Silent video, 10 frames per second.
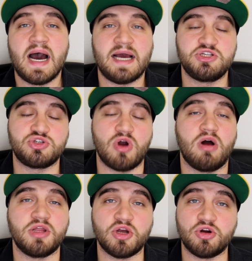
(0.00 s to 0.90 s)
I
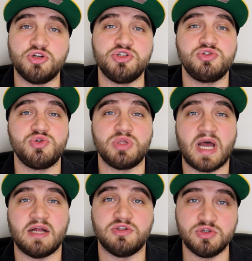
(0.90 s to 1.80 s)
strongly urge you to
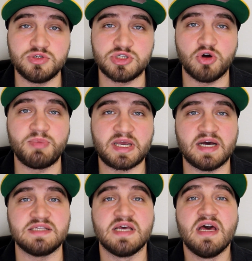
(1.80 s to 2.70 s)
not do so
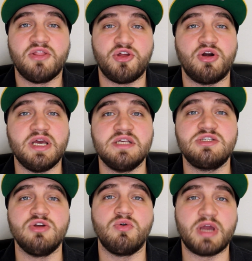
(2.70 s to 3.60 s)
because there
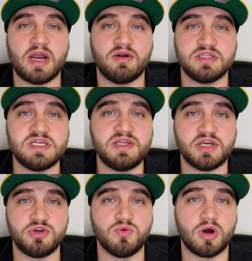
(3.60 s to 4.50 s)
is no guarantee
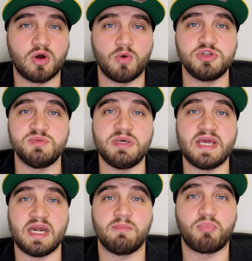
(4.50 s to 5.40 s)
that you are going to be
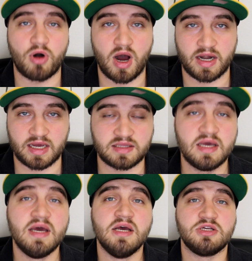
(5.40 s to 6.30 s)
getting product.
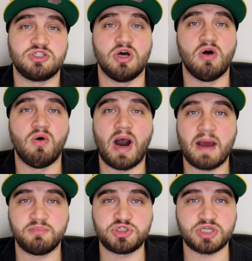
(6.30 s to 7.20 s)
So
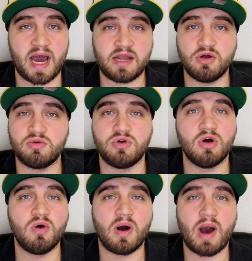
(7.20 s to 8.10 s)
I don't
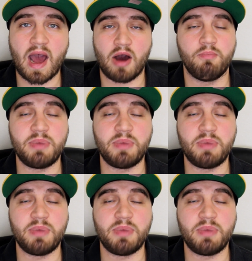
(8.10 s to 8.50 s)
know how